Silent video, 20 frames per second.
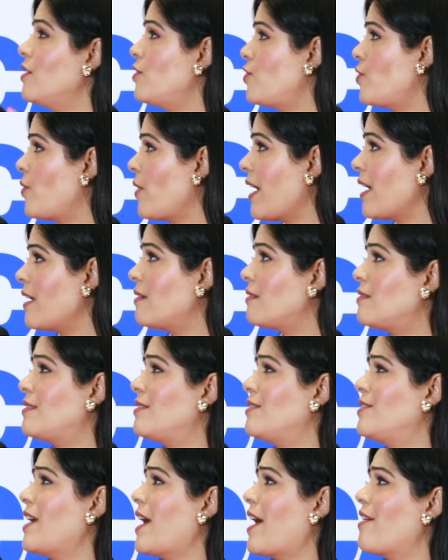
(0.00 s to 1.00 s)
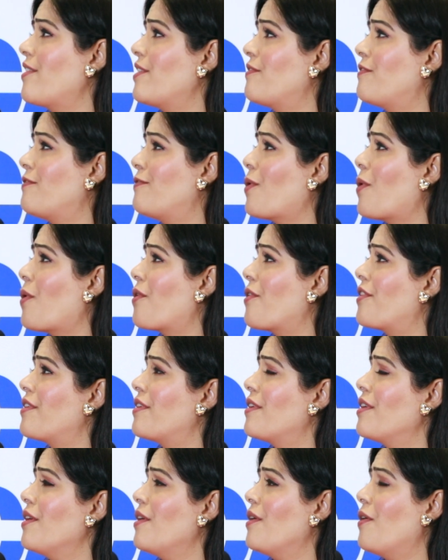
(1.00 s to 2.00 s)
trade tariff
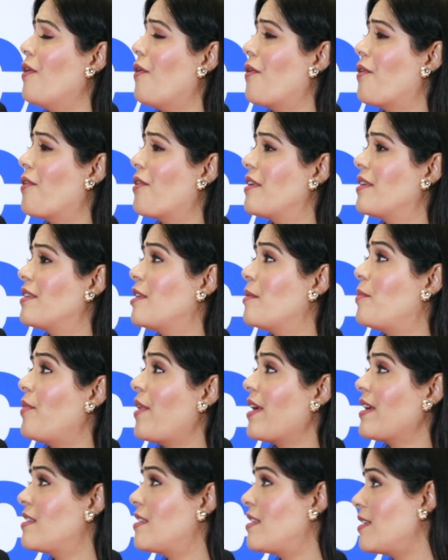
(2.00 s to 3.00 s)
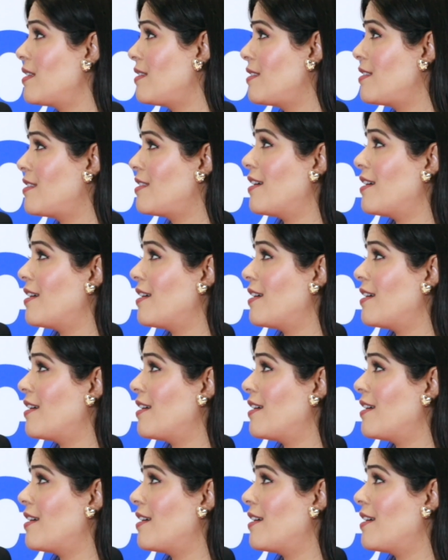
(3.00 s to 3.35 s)
war or the Brexit